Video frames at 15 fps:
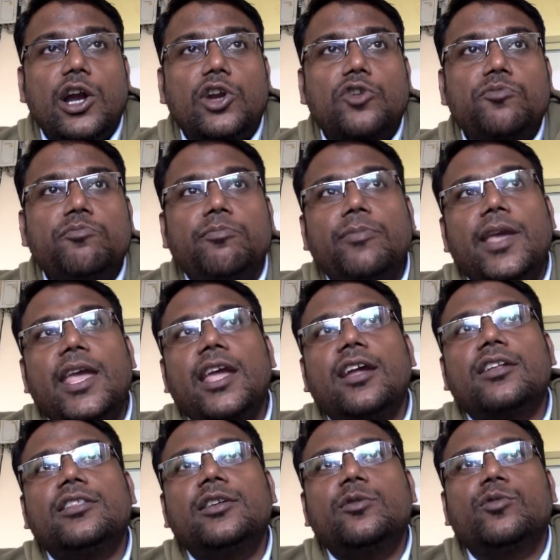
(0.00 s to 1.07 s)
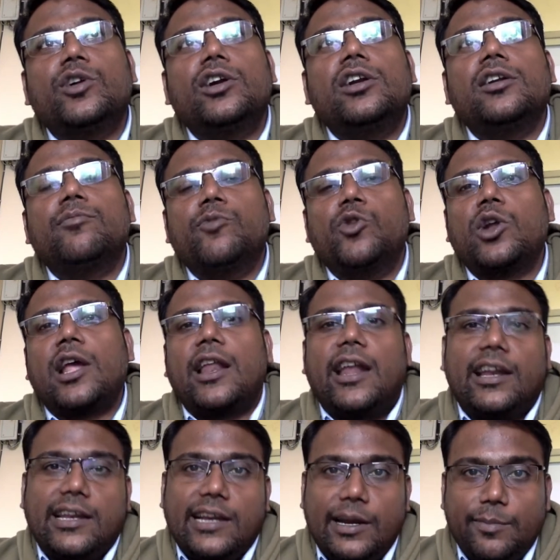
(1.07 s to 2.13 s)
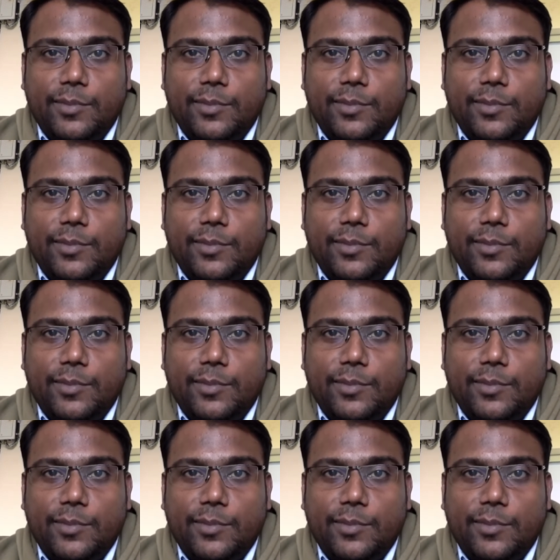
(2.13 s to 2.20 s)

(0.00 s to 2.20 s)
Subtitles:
to make the world a more connected